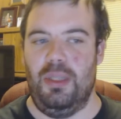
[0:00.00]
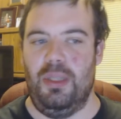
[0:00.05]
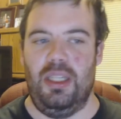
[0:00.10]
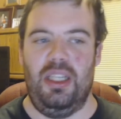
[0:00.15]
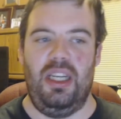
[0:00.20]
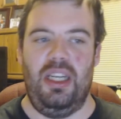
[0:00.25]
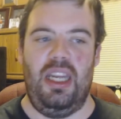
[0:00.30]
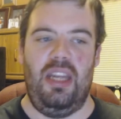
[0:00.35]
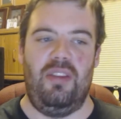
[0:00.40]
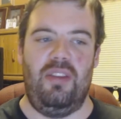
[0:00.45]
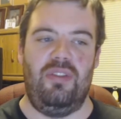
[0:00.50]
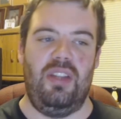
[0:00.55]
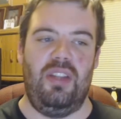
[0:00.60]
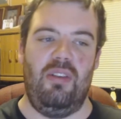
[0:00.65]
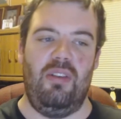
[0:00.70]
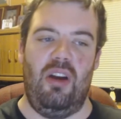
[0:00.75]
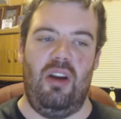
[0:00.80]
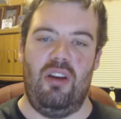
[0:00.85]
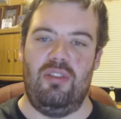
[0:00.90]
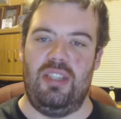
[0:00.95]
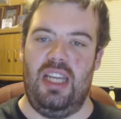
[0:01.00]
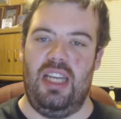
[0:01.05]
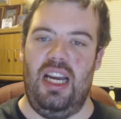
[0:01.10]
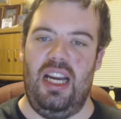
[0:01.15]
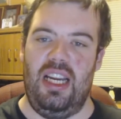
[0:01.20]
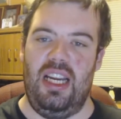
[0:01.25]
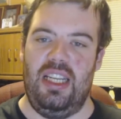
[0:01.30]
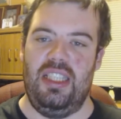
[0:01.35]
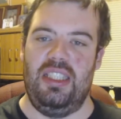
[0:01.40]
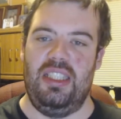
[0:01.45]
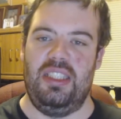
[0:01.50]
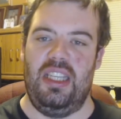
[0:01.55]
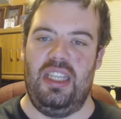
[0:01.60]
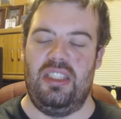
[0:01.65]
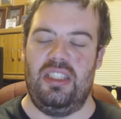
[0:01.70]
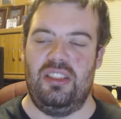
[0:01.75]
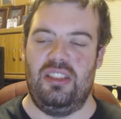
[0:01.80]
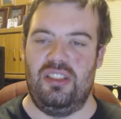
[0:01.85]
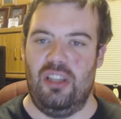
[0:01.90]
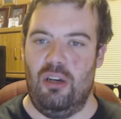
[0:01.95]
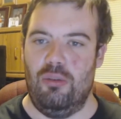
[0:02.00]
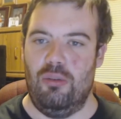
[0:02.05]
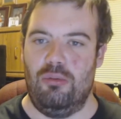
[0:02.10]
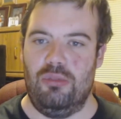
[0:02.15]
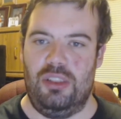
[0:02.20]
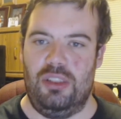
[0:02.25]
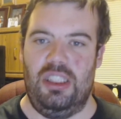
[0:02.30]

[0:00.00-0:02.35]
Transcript: But if they're okay and they can talk